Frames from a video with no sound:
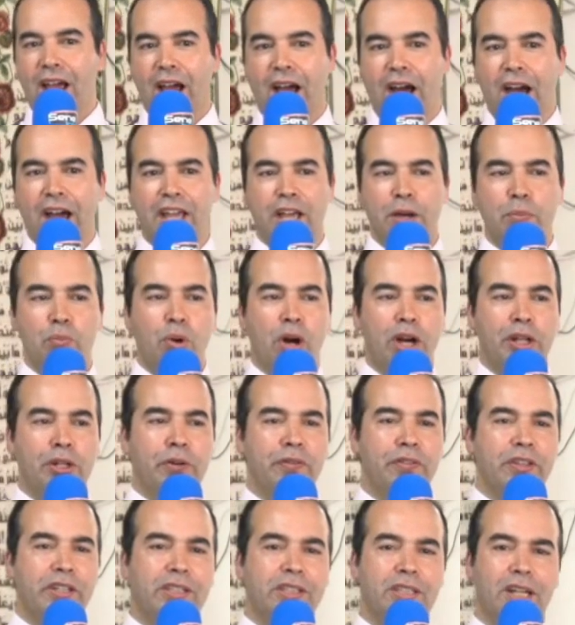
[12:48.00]
I am one
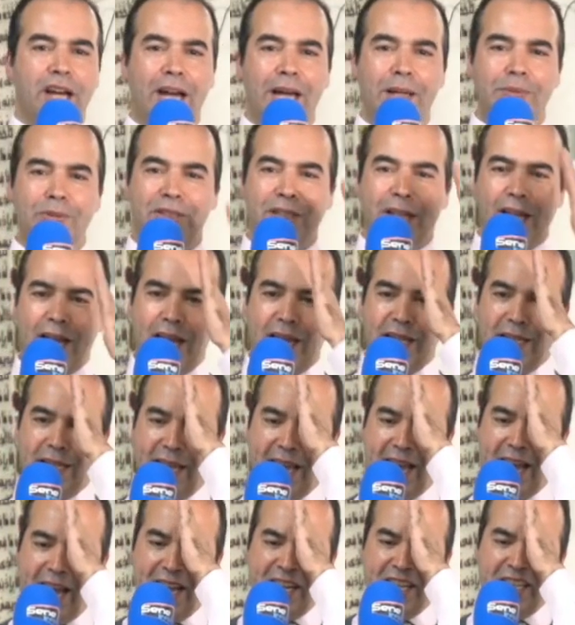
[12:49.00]
of the types that
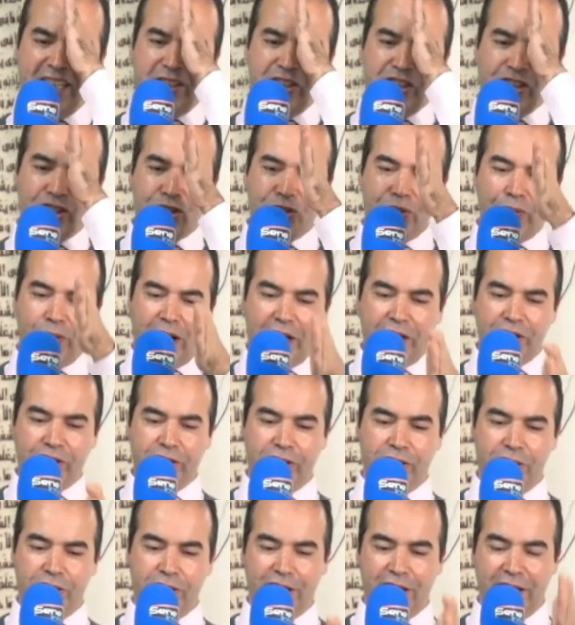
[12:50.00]
I need
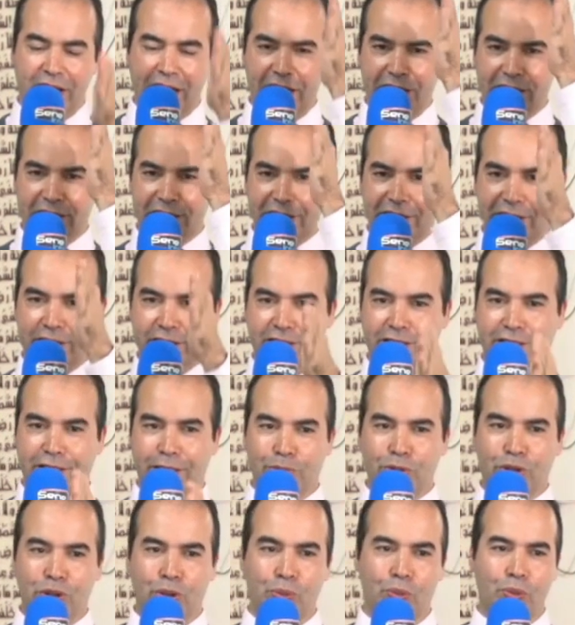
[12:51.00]
structure and
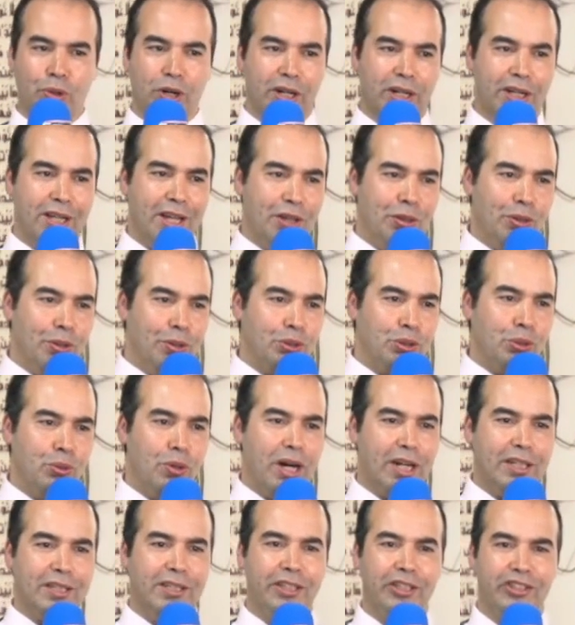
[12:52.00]
systems to work. And those who
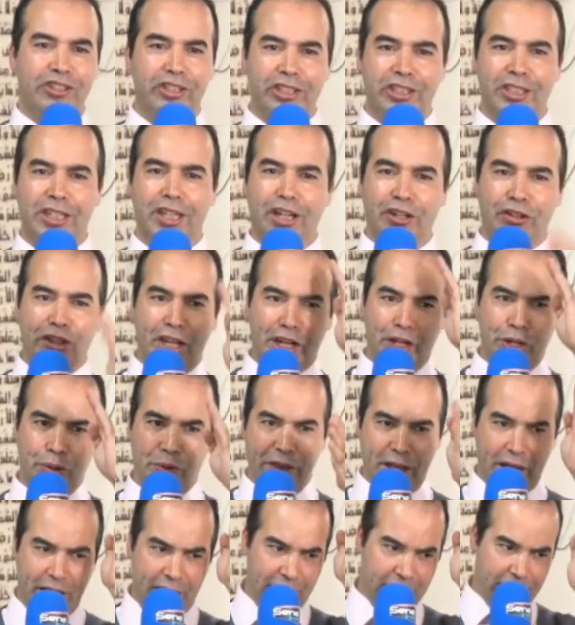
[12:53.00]
are teachers here, they know
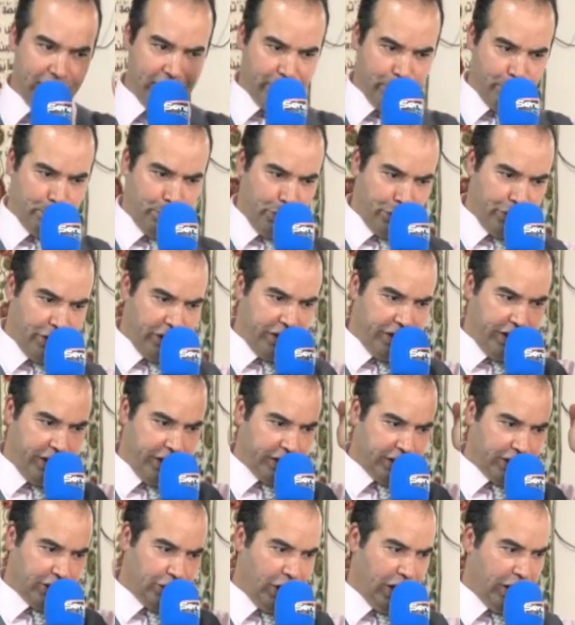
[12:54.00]
that. Period
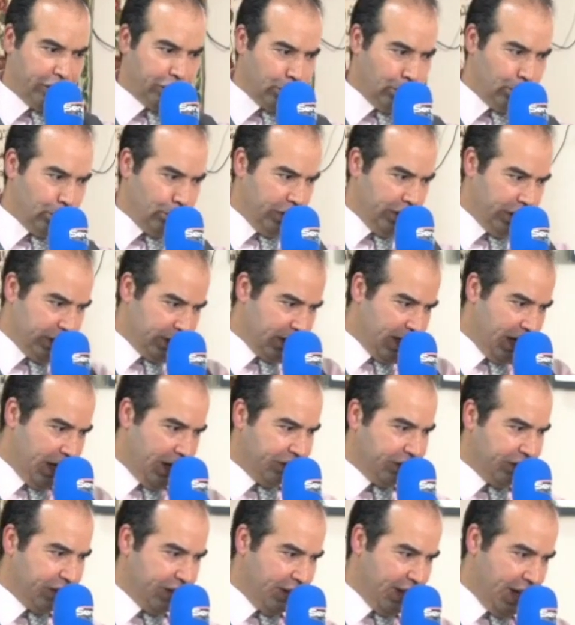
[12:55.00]
this, you have to do this.
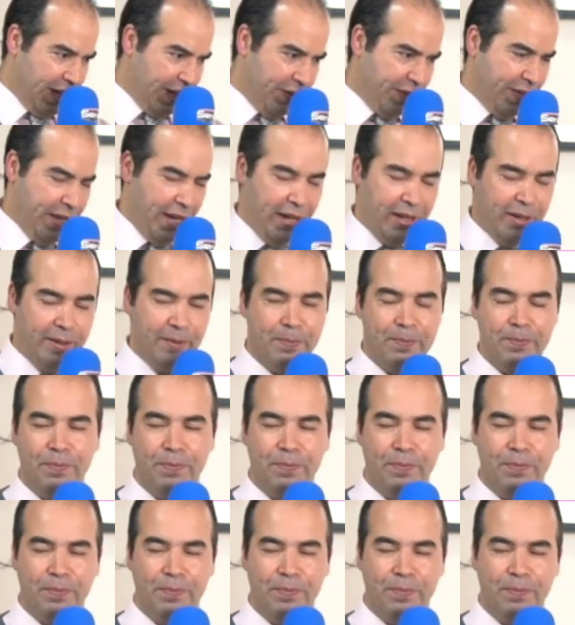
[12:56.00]
After that, that.